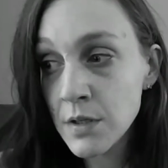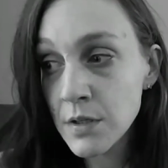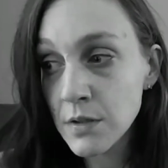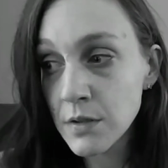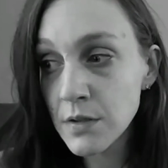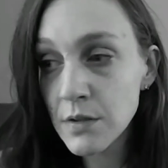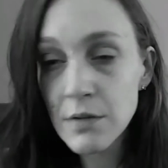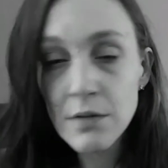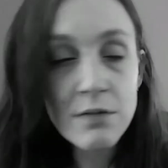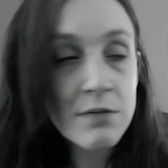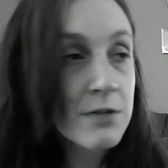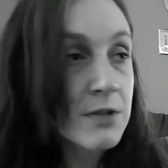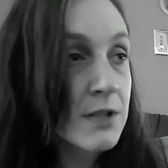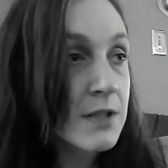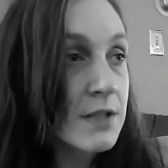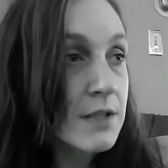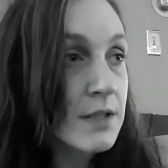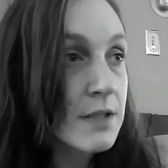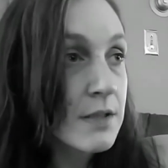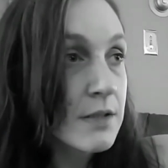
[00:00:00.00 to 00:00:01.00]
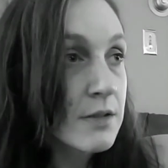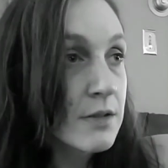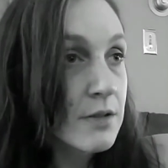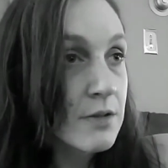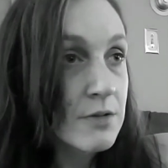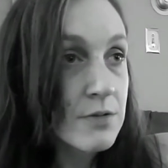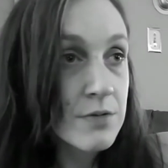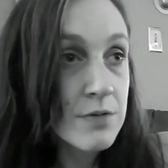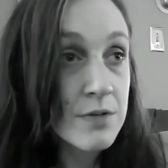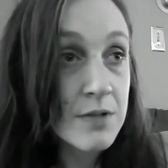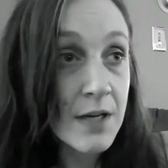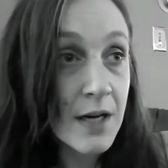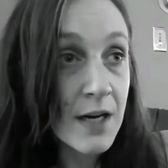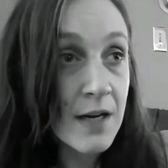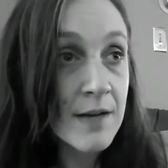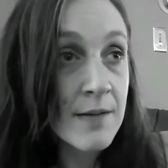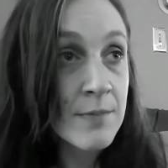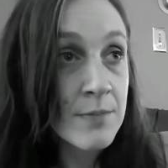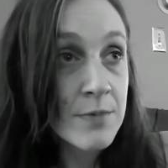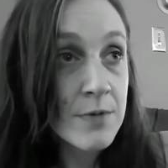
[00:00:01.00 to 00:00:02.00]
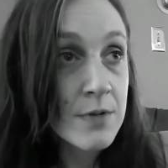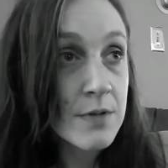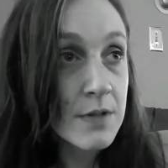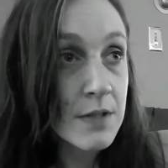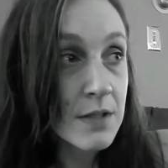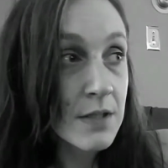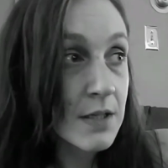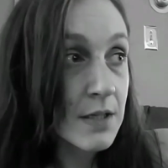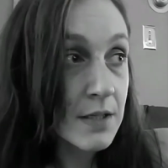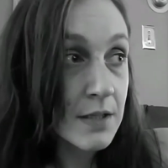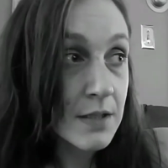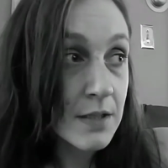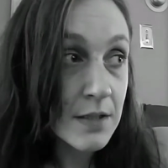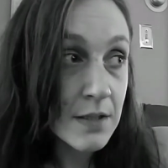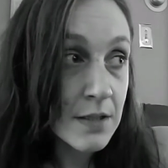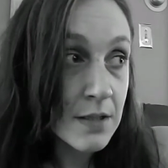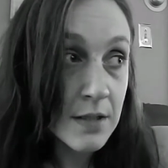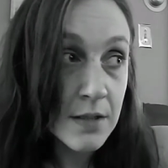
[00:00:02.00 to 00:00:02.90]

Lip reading: literally there's times like